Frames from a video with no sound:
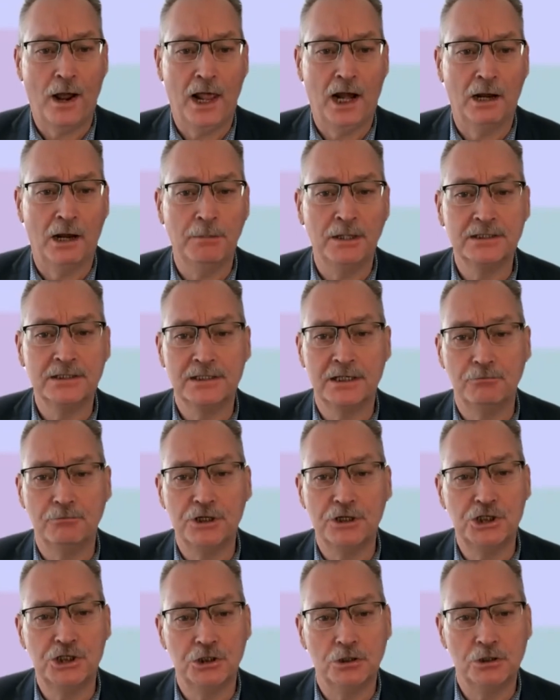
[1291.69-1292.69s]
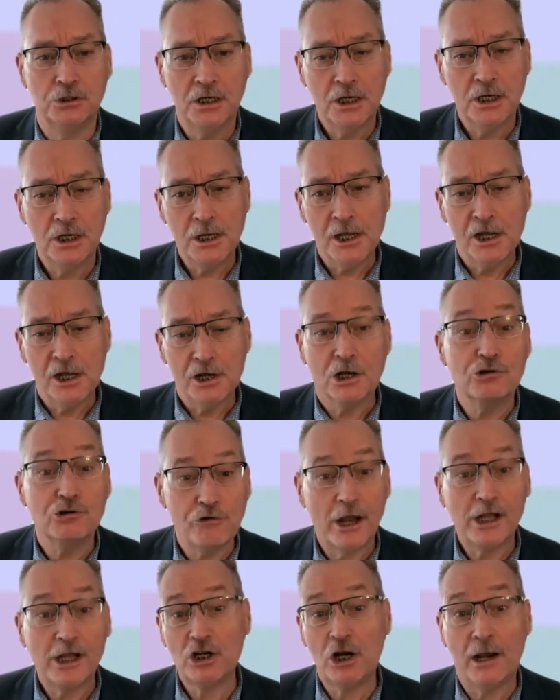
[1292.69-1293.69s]
elements that we should
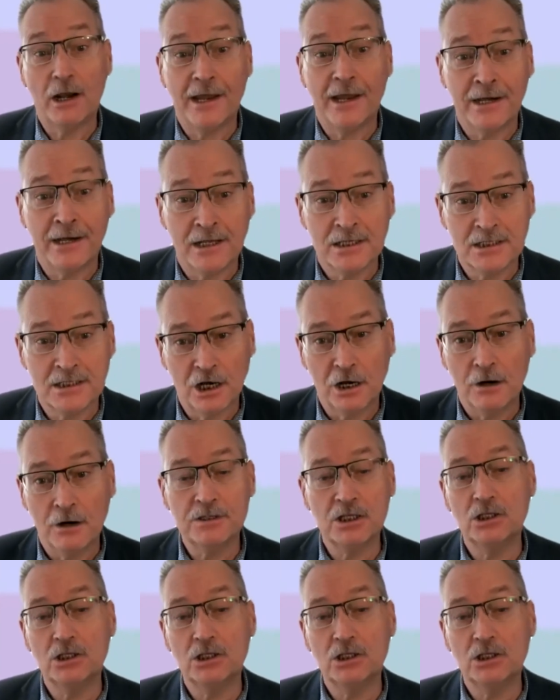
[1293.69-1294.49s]
congratulate ourselves,